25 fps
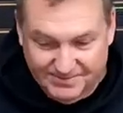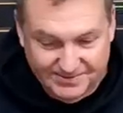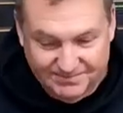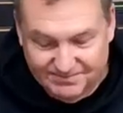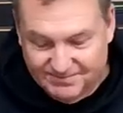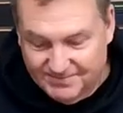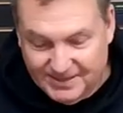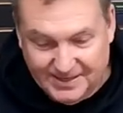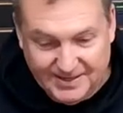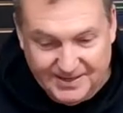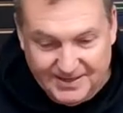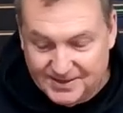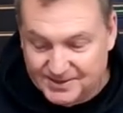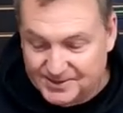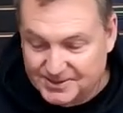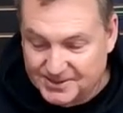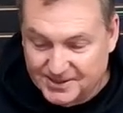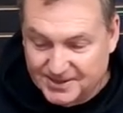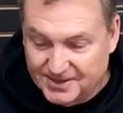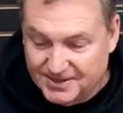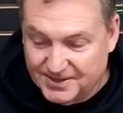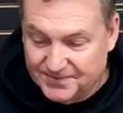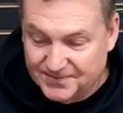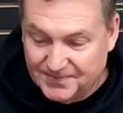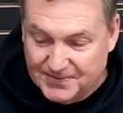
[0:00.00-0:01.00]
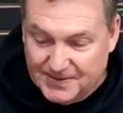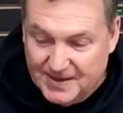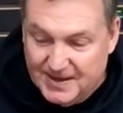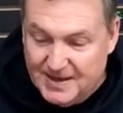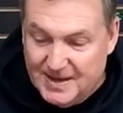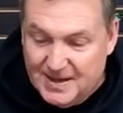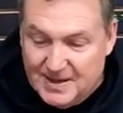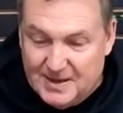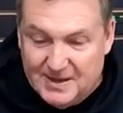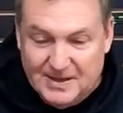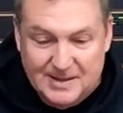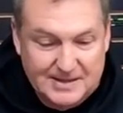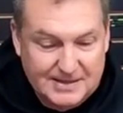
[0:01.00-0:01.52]
many years ago
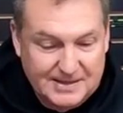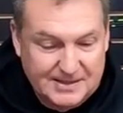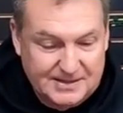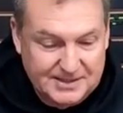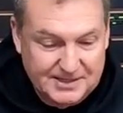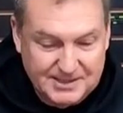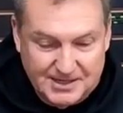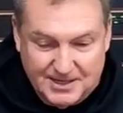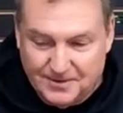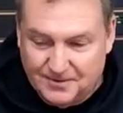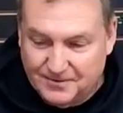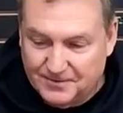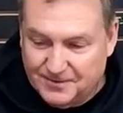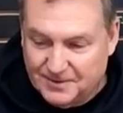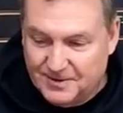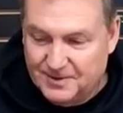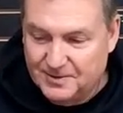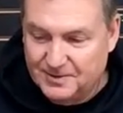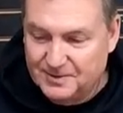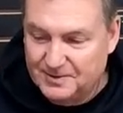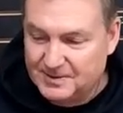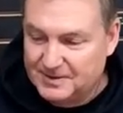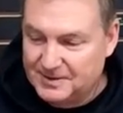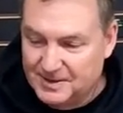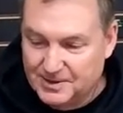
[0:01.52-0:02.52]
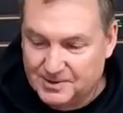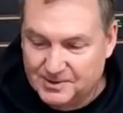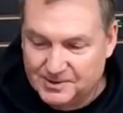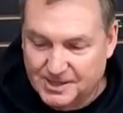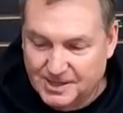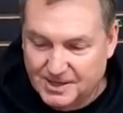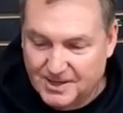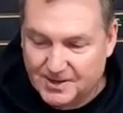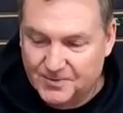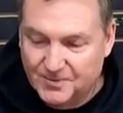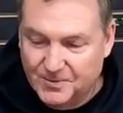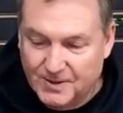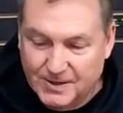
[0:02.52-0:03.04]
this stuff goes
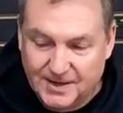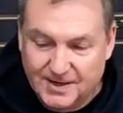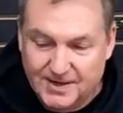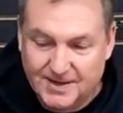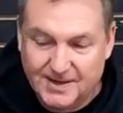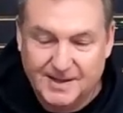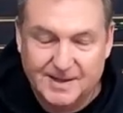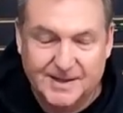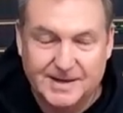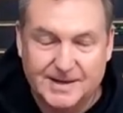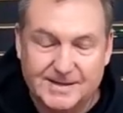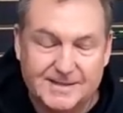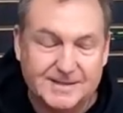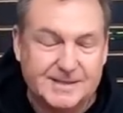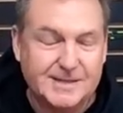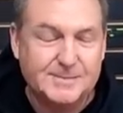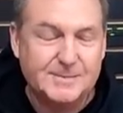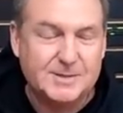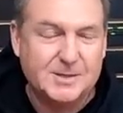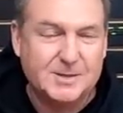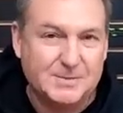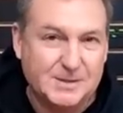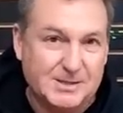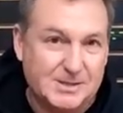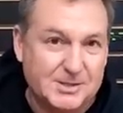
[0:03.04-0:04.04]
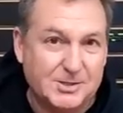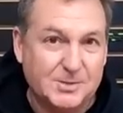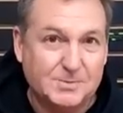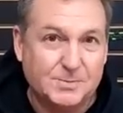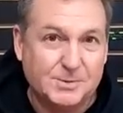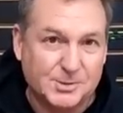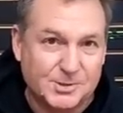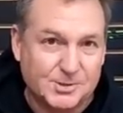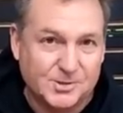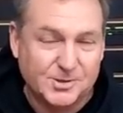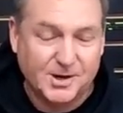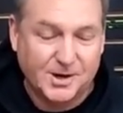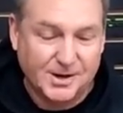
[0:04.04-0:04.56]
on well and it seems to be super
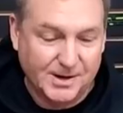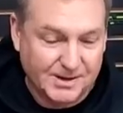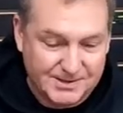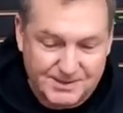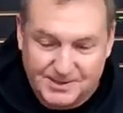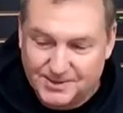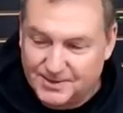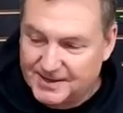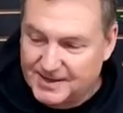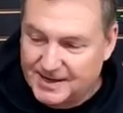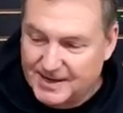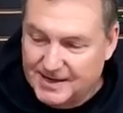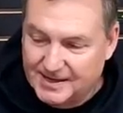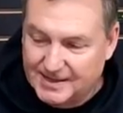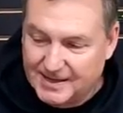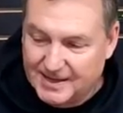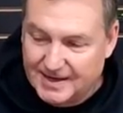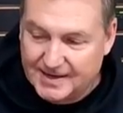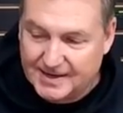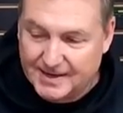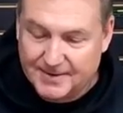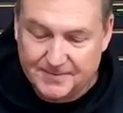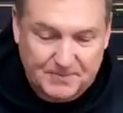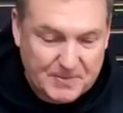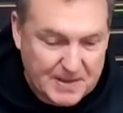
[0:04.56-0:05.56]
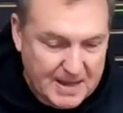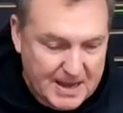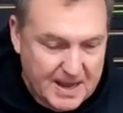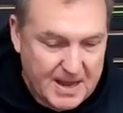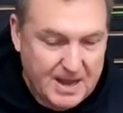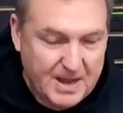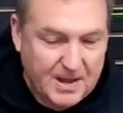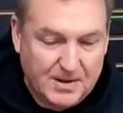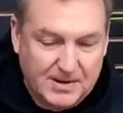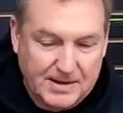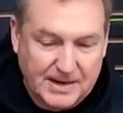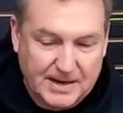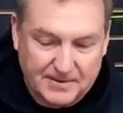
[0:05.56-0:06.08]
strong, so I kind of like it.
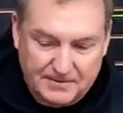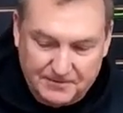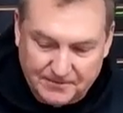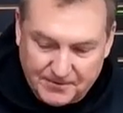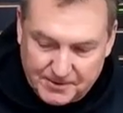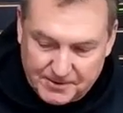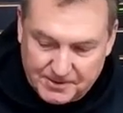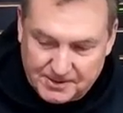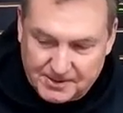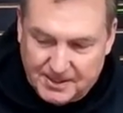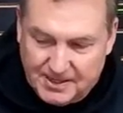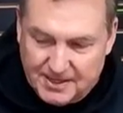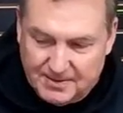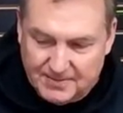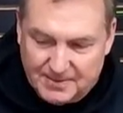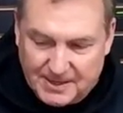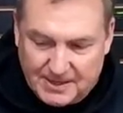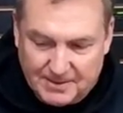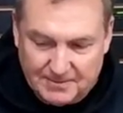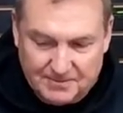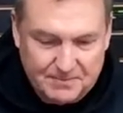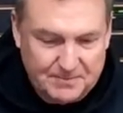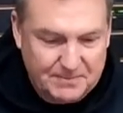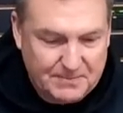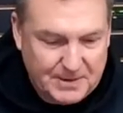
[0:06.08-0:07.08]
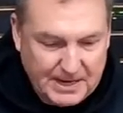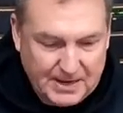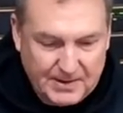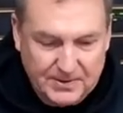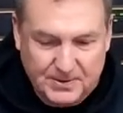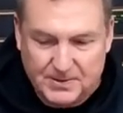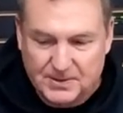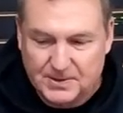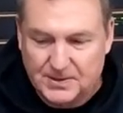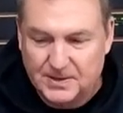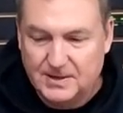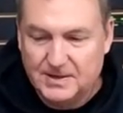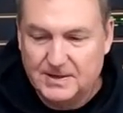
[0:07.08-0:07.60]
Okay, first thing about
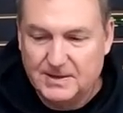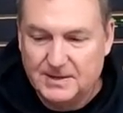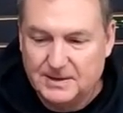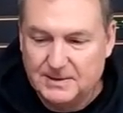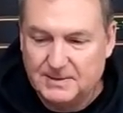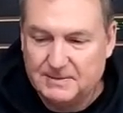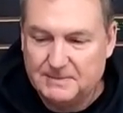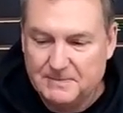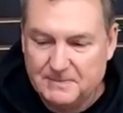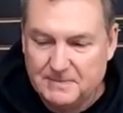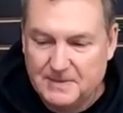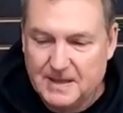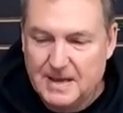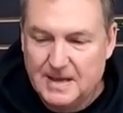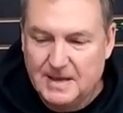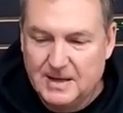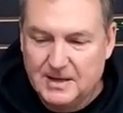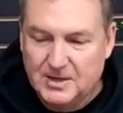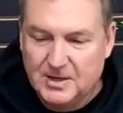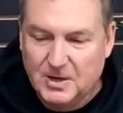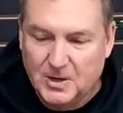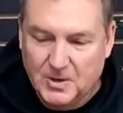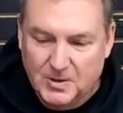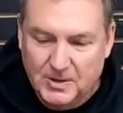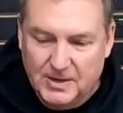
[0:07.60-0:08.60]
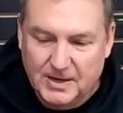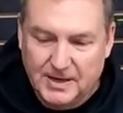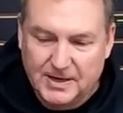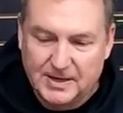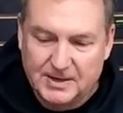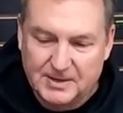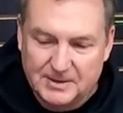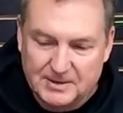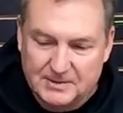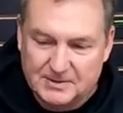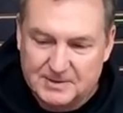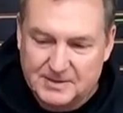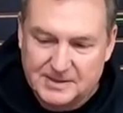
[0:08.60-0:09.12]
powder
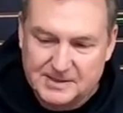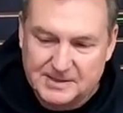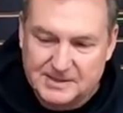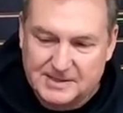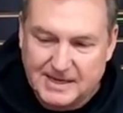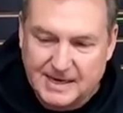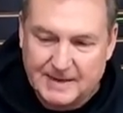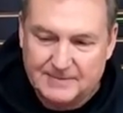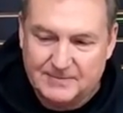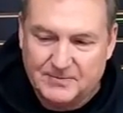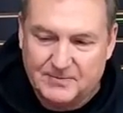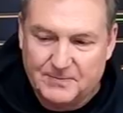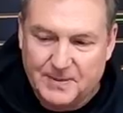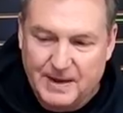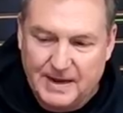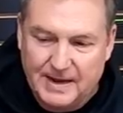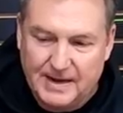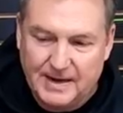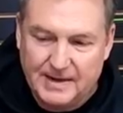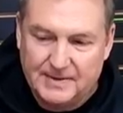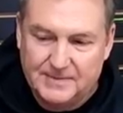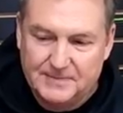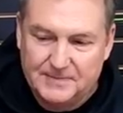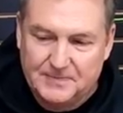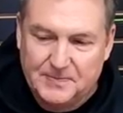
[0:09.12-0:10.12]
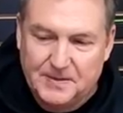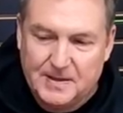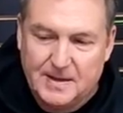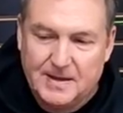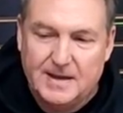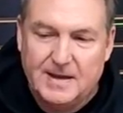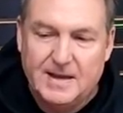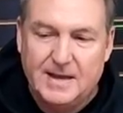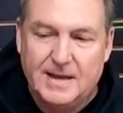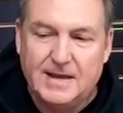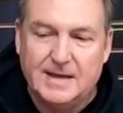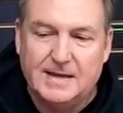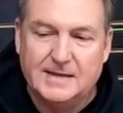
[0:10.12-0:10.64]
coating and this type of paint
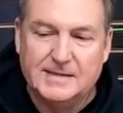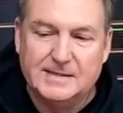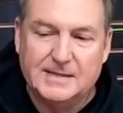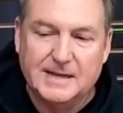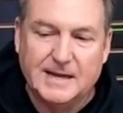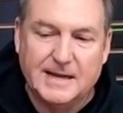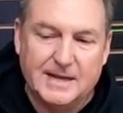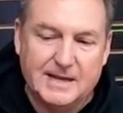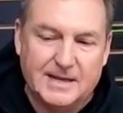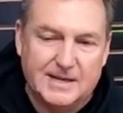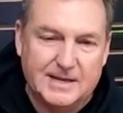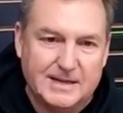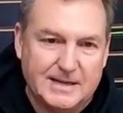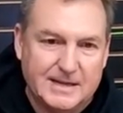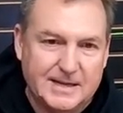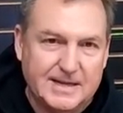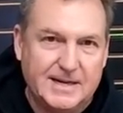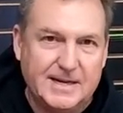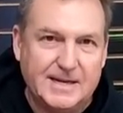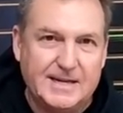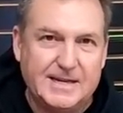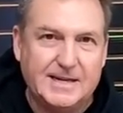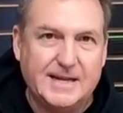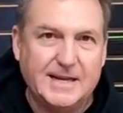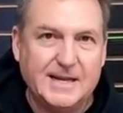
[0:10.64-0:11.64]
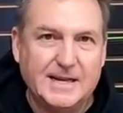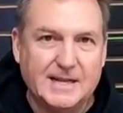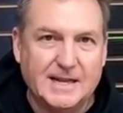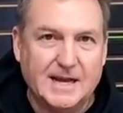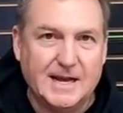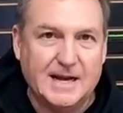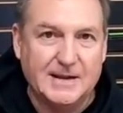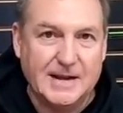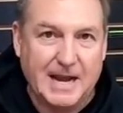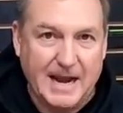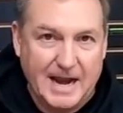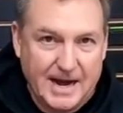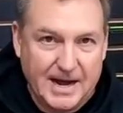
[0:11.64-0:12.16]
is that you, you need to get a lot
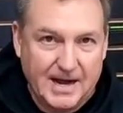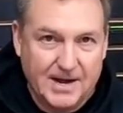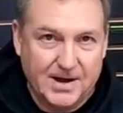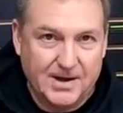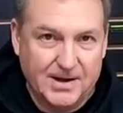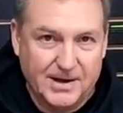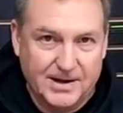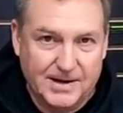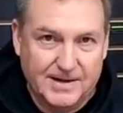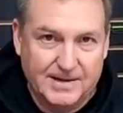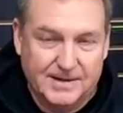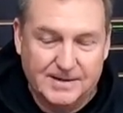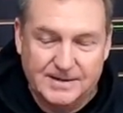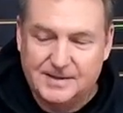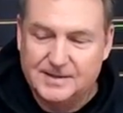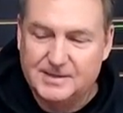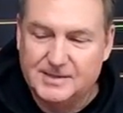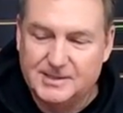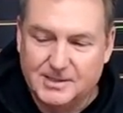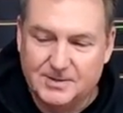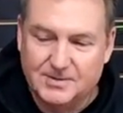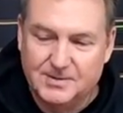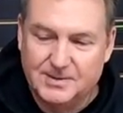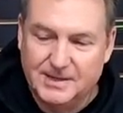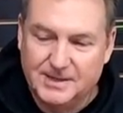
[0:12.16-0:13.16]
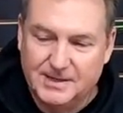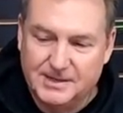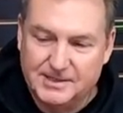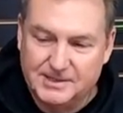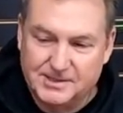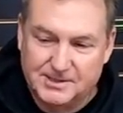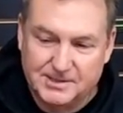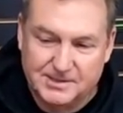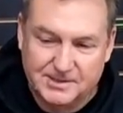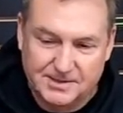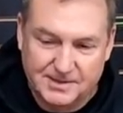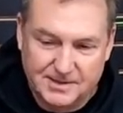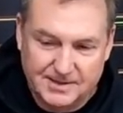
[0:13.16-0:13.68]
of air in it. So when you get
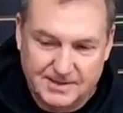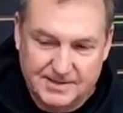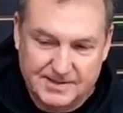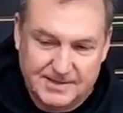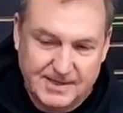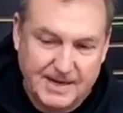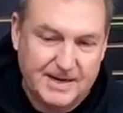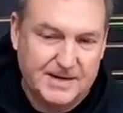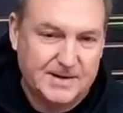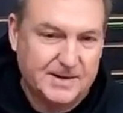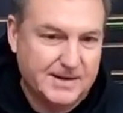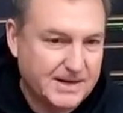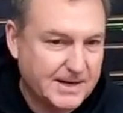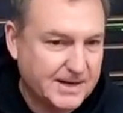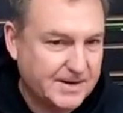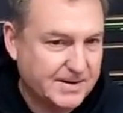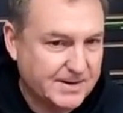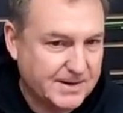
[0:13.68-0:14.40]
your container here, we are